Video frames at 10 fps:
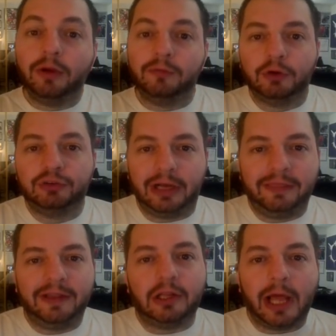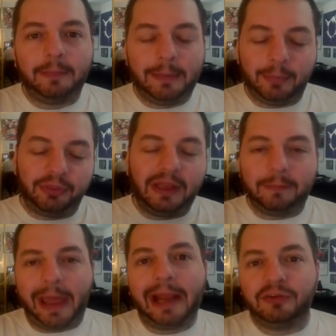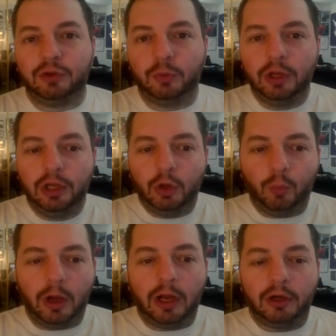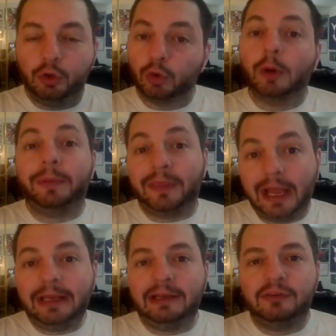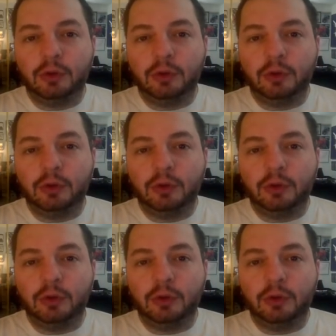version i think a lot of people think back to uh, who grew up in the 90s who